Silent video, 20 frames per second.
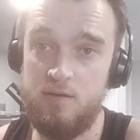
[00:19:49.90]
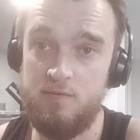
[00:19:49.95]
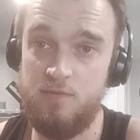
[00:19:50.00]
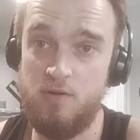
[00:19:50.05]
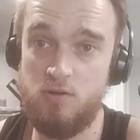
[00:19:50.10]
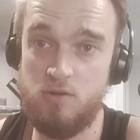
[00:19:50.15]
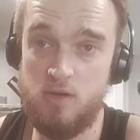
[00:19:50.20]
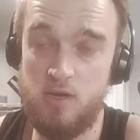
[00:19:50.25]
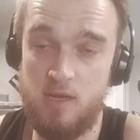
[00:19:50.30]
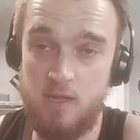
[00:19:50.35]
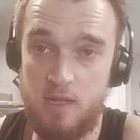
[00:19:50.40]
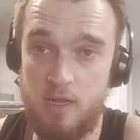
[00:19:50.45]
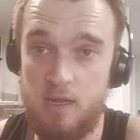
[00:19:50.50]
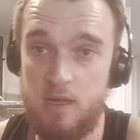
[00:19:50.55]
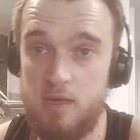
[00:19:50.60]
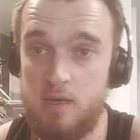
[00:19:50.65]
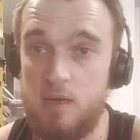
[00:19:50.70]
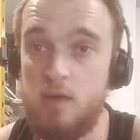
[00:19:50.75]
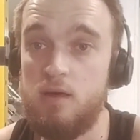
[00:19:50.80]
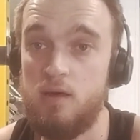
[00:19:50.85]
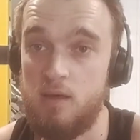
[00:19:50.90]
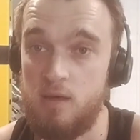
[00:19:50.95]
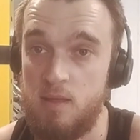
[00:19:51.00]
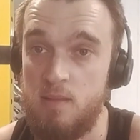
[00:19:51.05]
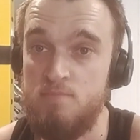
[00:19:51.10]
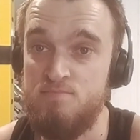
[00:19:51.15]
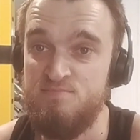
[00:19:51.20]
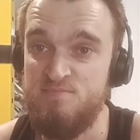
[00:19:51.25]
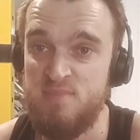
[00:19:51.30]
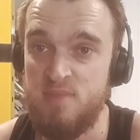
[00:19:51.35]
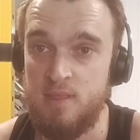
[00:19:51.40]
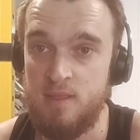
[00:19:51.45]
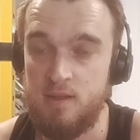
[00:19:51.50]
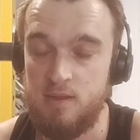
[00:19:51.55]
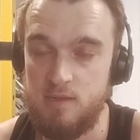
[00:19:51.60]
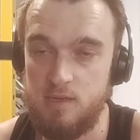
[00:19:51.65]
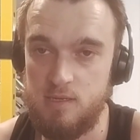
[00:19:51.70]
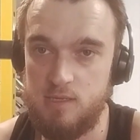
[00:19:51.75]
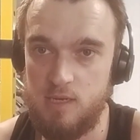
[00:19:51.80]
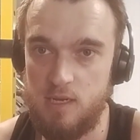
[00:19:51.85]
Felt good.
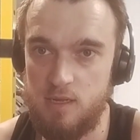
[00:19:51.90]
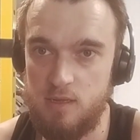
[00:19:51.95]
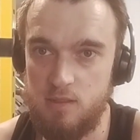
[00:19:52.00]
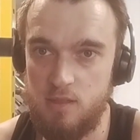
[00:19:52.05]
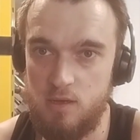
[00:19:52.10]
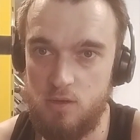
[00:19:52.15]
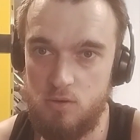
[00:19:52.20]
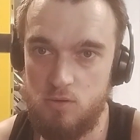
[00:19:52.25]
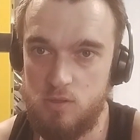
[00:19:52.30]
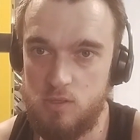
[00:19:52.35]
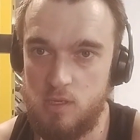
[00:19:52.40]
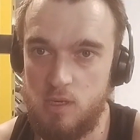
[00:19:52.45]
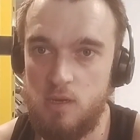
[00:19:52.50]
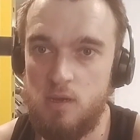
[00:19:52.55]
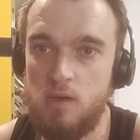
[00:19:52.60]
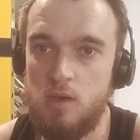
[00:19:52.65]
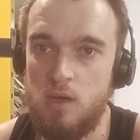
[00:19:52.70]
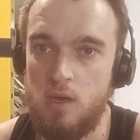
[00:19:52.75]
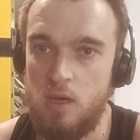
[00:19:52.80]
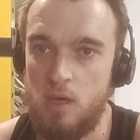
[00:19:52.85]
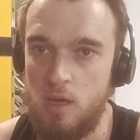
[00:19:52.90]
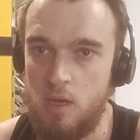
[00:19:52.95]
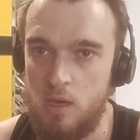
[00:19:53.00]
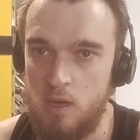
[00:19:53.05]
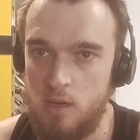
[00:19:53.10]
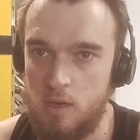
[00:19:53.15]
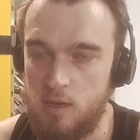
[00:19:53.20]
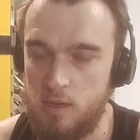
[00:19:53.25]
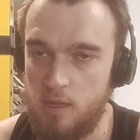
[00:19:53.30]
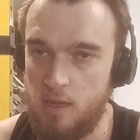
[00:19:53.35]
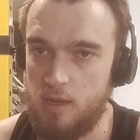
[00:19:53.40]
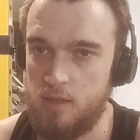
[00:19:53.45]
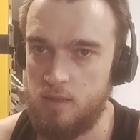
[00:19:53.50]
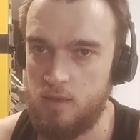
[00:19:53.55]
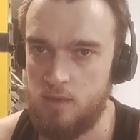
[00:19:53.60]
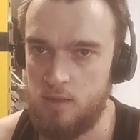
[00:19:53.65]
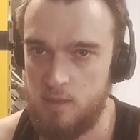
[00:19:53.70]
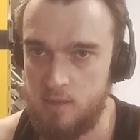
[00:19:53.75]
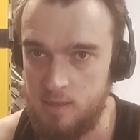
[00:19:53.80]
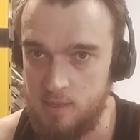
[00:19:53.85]
Did 10 of those. Again,
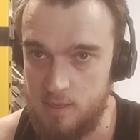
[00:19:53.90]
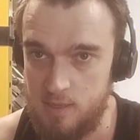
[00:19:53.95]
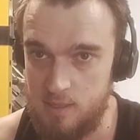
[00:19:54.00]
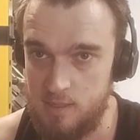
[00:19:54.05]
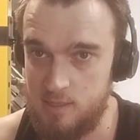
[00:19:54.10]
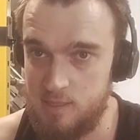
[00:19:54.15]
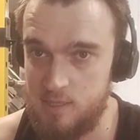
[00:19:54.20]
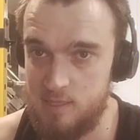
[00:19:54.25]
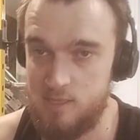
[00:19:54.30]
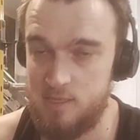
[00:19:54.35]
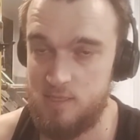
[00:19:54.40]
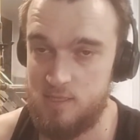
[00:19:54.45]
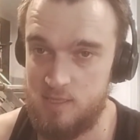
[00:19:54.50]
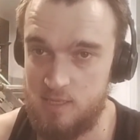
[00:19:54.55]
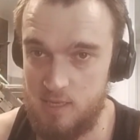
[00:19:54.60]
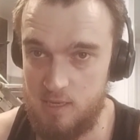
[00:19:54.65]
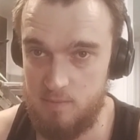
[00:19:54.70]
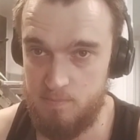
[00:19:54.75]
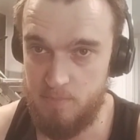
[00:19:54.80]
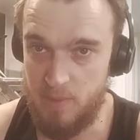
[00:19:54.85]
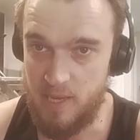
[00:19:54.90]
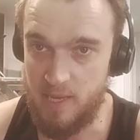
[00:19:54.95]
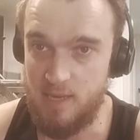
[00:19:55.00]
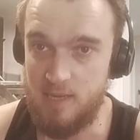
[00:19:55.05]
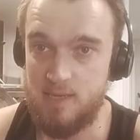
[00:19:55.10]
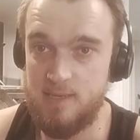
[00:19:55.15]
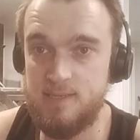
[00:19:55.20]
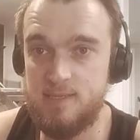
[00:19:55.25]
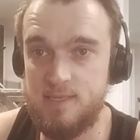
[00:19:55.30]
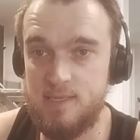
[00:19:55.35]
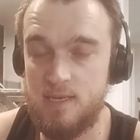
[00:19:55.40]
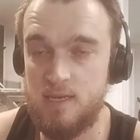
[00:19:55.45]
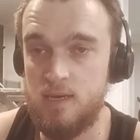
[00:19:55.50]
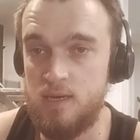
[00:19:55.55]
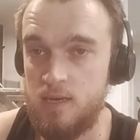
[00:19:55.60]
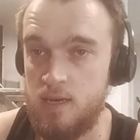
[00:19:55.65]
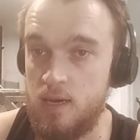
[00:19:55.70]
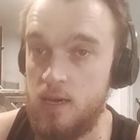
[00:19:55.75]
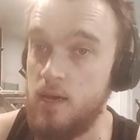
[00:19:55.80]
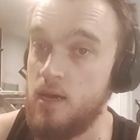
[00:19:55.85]
consistency, pace.
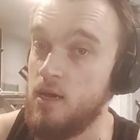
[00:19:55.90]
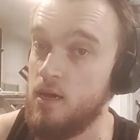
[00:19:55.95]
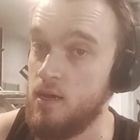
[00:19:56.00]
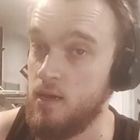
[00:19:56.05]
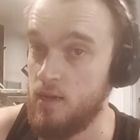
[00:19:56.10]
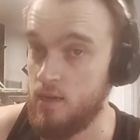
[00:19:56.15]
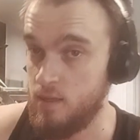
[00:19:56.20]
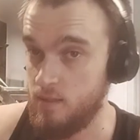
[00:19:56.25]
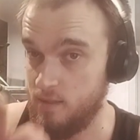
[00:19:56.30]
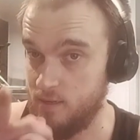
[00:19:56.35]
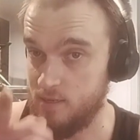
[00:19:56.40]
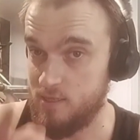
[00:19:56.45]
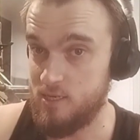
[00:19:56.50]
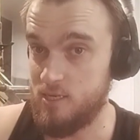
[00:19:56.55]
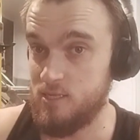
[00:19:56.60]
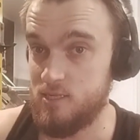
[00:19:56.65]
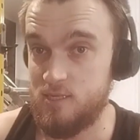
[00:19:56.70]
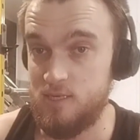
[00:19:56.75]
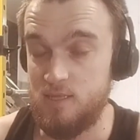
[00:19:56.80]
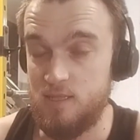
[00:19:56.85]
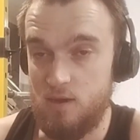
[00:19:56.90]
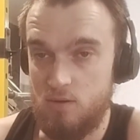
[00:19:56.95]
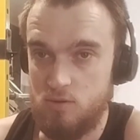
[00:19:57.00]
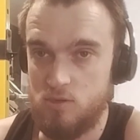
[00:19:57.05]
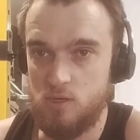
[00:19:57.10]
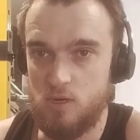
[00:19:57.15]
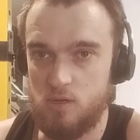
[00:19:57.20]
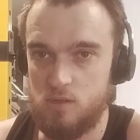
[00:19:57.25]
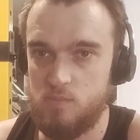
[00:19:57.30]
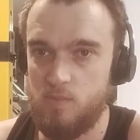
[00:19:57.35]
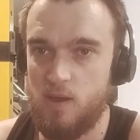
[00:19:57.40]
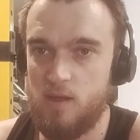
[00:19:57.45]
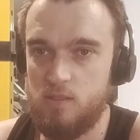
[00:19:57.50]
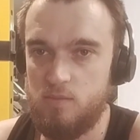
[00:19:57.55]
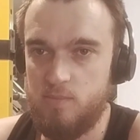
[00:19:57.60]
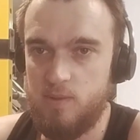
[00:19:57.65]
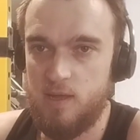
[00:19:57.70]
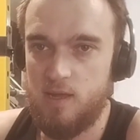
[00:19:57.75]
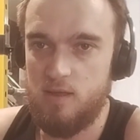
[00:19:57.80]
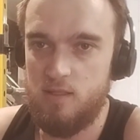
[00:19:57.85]
the intensity that we talked about at the
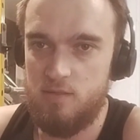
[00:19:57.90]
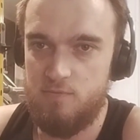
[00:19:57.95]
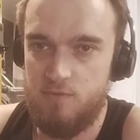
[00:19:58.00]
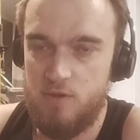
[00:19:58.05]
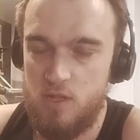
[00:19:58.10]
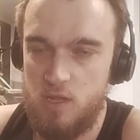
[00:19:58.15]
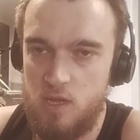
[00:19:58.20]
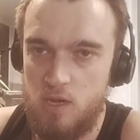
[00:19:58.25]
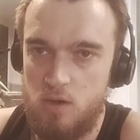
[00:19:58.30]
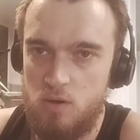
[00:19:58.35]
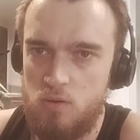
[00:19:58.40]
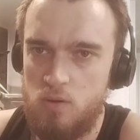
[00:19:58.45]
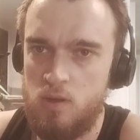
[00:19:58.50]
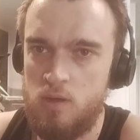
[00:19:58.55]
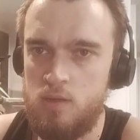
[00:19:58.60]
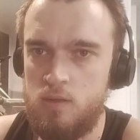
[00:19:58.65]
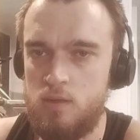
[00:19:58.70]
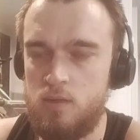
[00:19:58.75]
beginning of the video.